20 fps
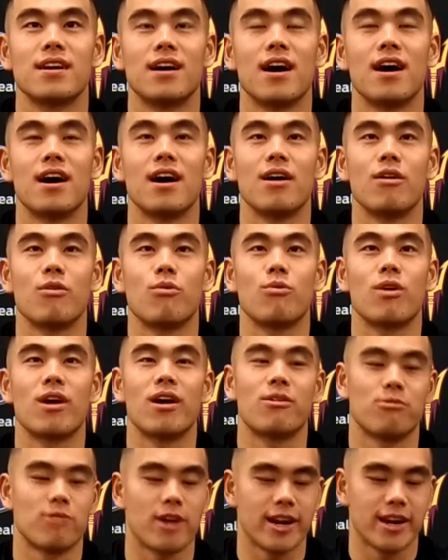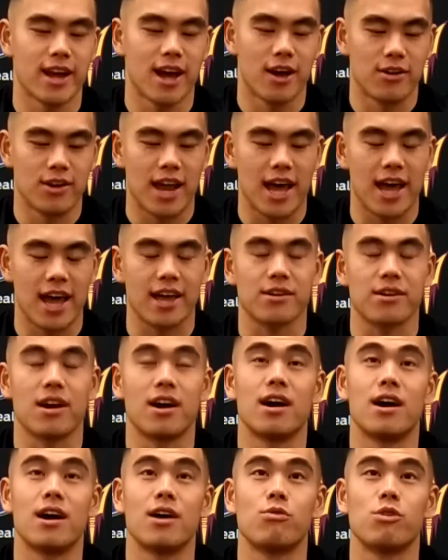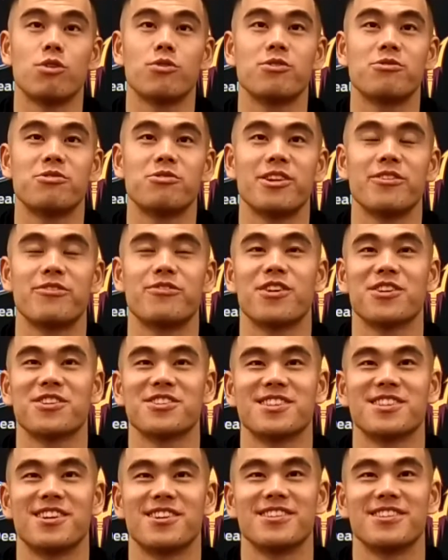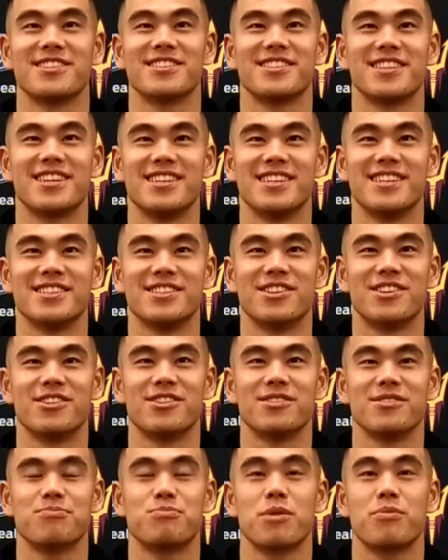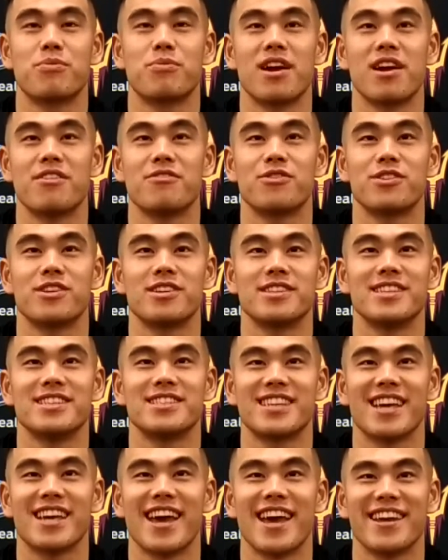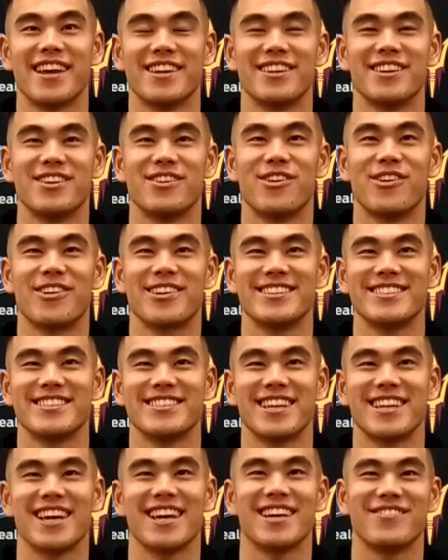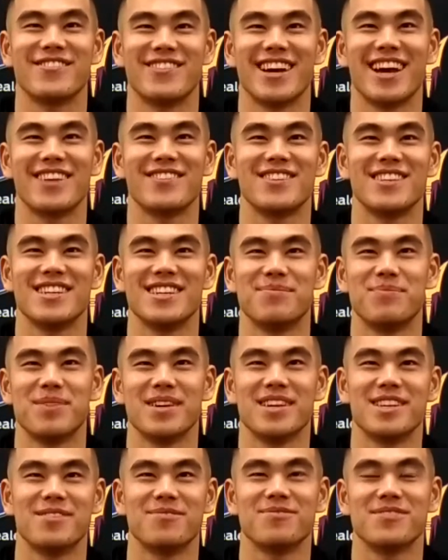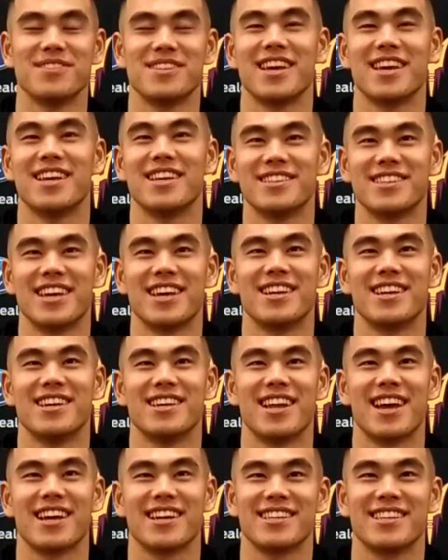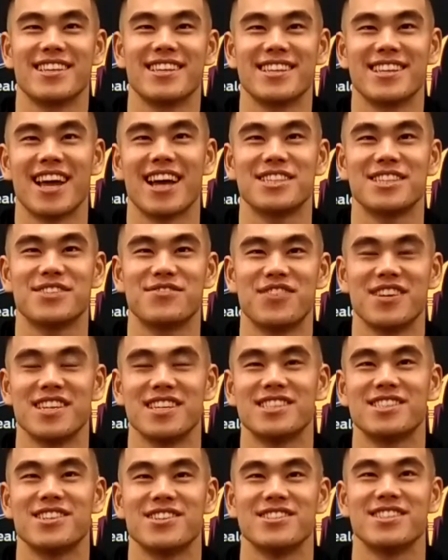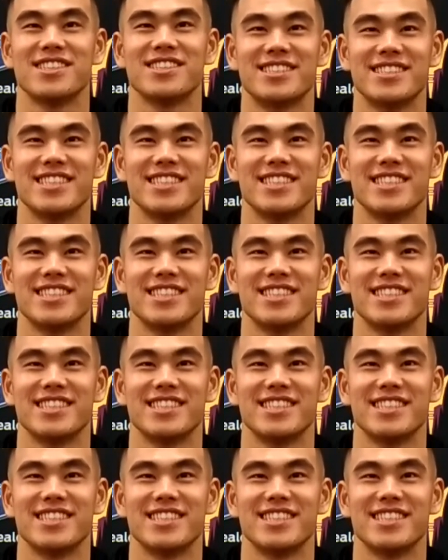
Well, right now, like, what we really focus on is, you know, prepare for this game, you know, Oregon State. We had to beat them and get a, like, nice finish on this